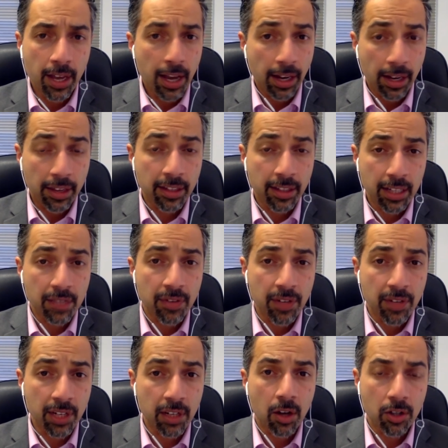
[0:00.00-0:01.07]
And I think that's
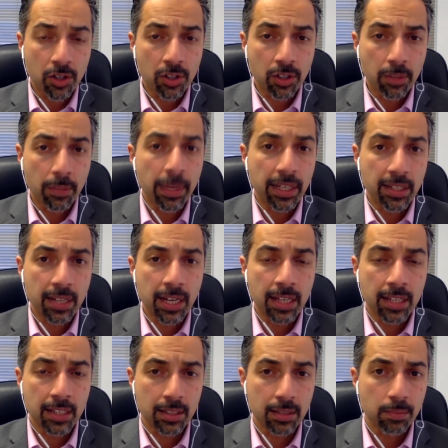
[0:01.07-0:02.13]
very logical and makes
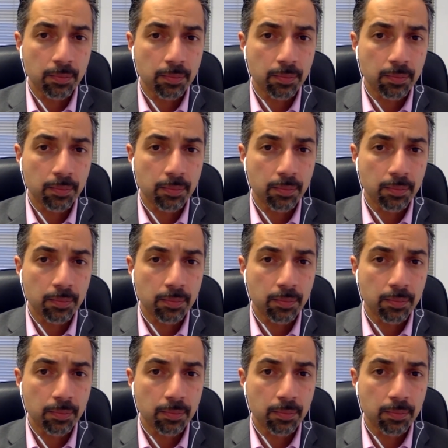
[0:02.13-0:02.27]
sense.